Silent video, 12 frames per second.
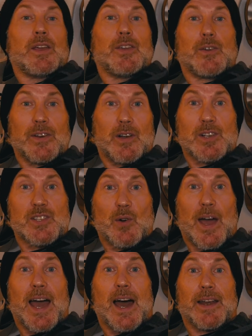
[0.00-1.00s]
You can also
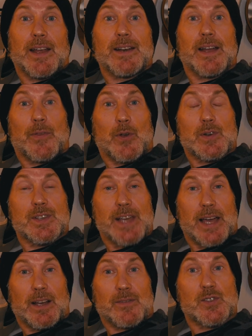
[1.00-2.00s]
add another
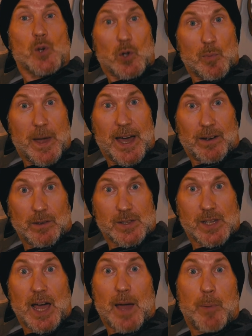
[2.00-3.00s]
set of solar
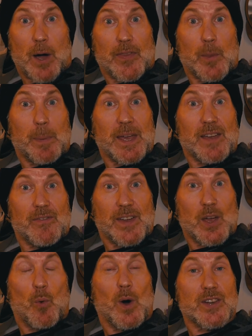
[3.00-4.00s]
panels. I bought the
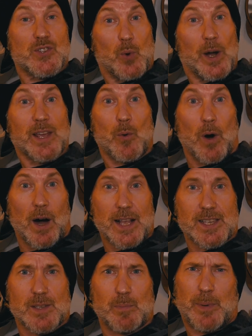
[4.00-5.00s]
PV 120
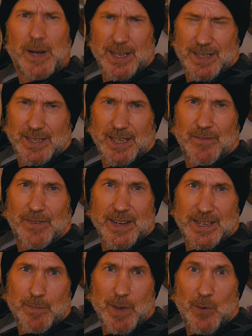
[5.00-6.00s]
watts, but if I
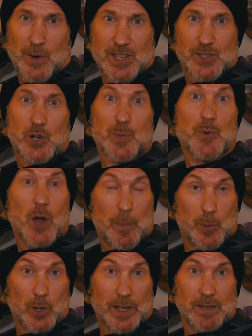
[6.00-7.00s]
did my research
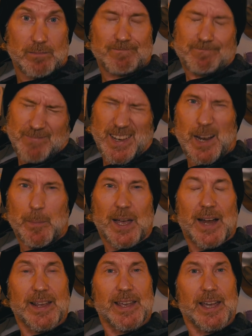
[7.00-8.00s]
properly, and I'm
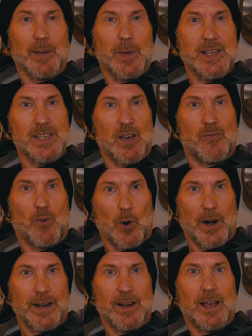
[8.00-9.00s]
kind of kicking myself
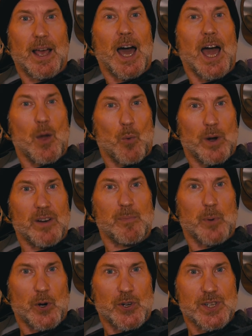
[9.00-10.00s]
for it, I would
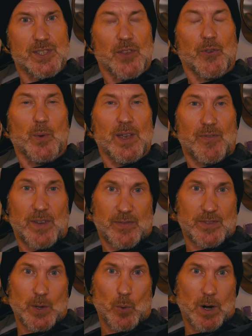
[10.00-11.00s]
have purchased the
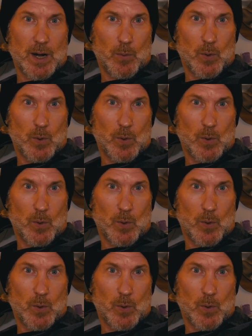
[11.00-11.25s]
350 watt